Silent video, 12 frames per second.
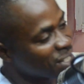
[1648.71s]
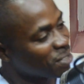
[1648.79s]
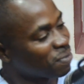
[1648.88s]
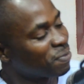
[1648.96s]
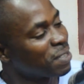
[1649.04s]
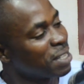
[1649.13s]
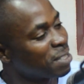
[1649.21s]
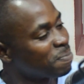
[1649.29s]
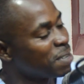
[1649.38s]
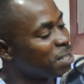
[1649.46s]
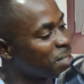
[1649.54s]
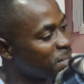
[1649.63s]
faith
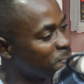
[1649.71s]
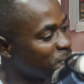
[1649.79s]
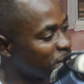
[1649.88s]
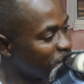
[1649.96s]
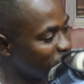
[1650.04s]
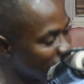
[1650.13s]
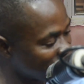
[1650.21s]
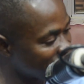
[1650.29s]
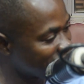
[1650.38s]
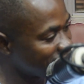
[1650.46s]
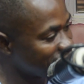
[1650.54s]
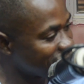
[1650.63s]
may simply
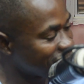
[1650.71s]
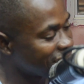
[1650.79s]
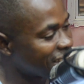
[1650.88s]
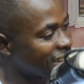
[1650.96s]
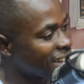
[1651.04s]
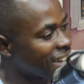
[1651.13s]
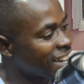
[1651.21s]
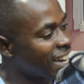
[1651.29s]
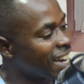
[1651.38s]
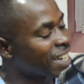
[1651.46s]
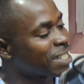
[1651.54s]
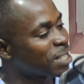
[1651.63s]
mean
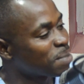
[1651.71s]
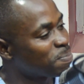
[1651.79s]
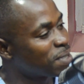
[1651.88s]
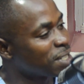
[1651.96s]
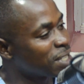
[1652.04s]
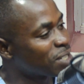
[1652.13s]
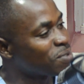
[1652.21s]
accepting